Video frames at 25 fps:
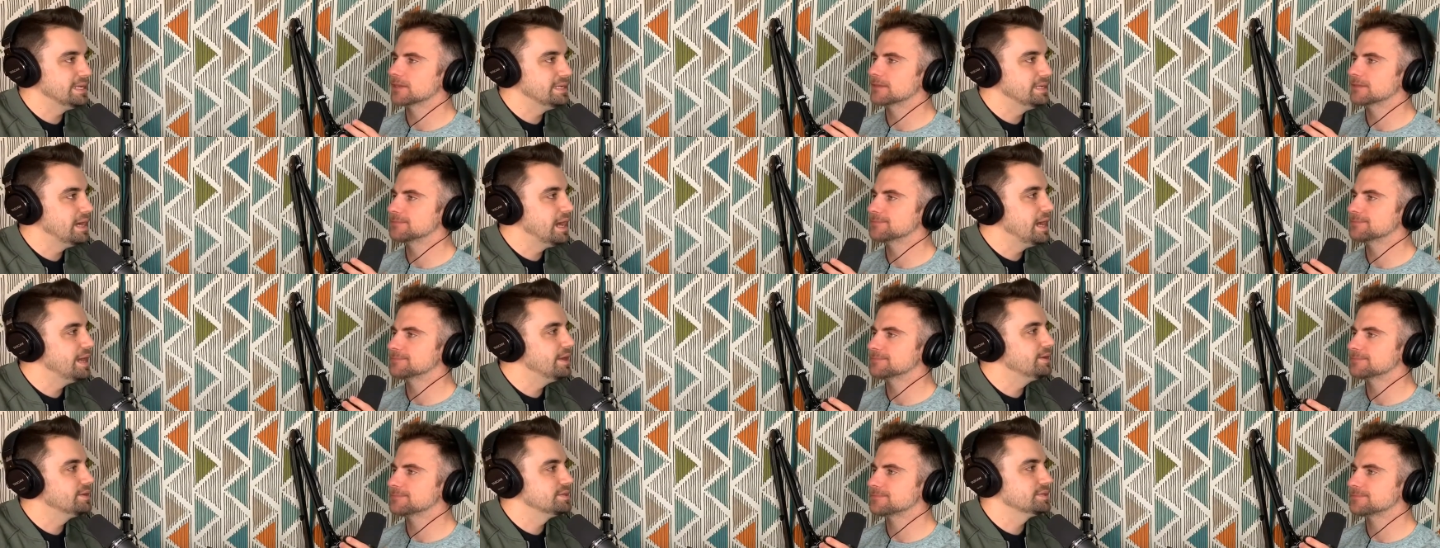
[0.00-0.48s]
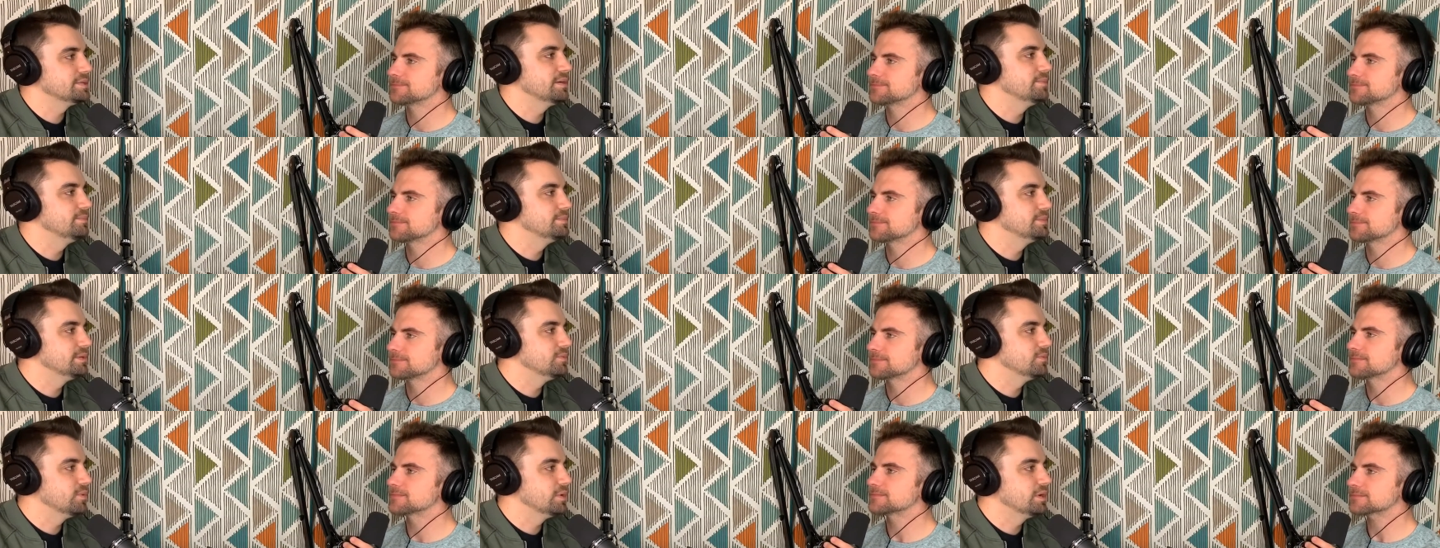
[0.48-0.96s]
Speaker 1: night or
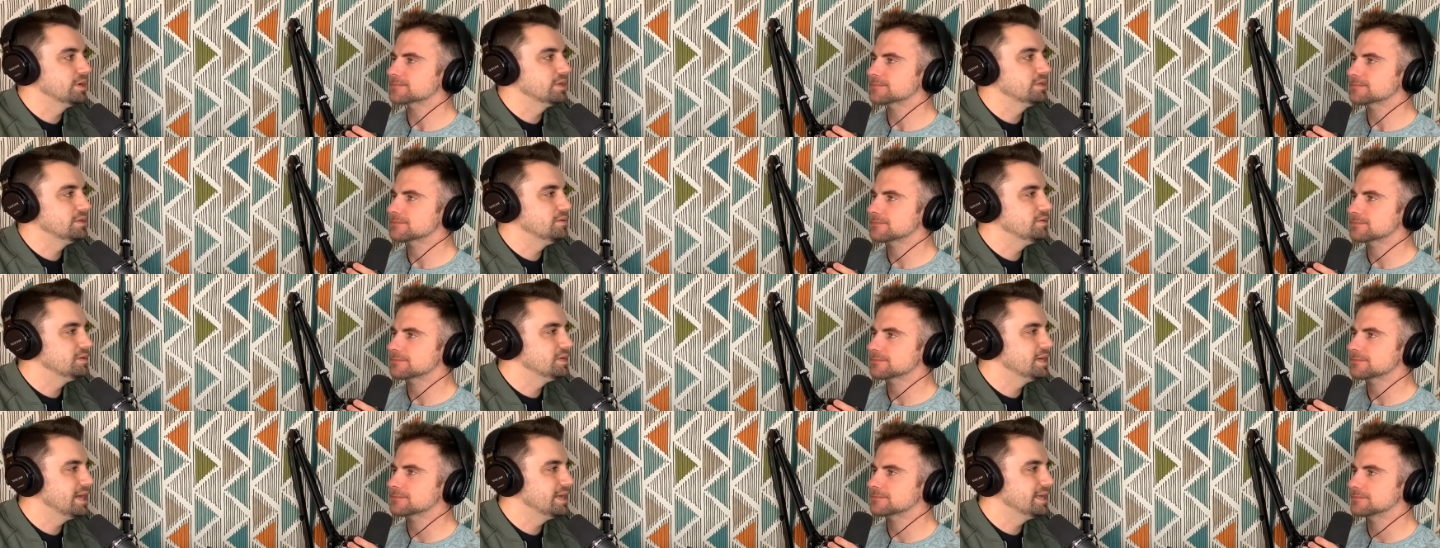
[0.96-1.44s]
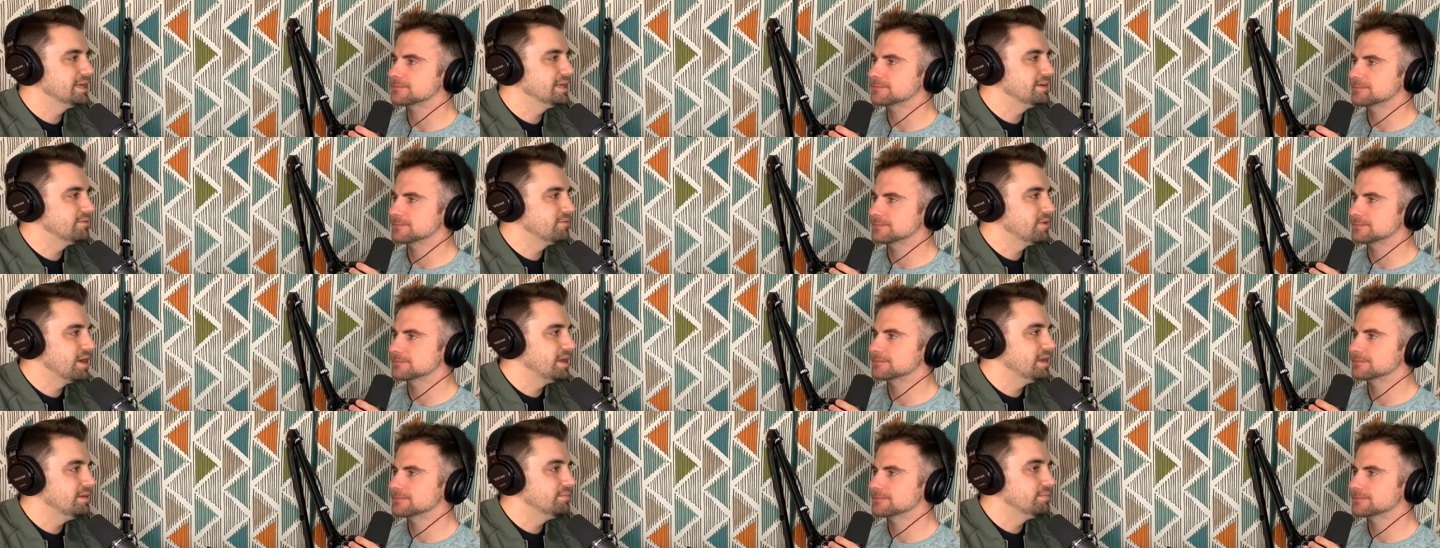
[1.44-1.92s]
something where like you kind of get
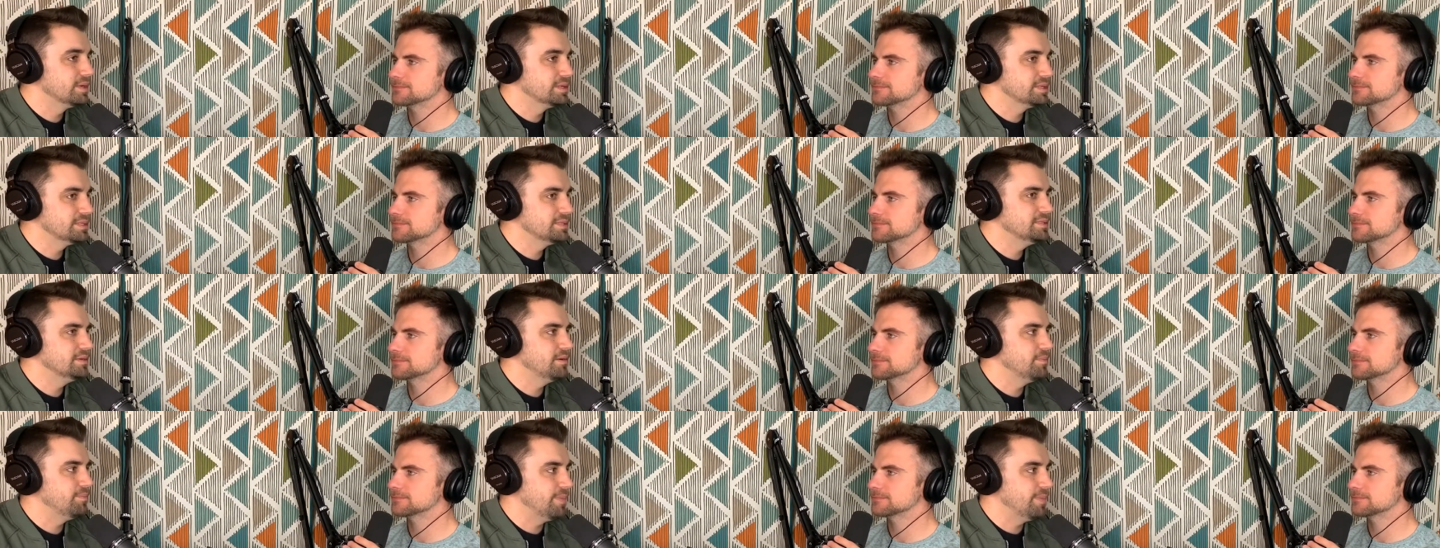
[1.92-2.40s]
right in, but it's still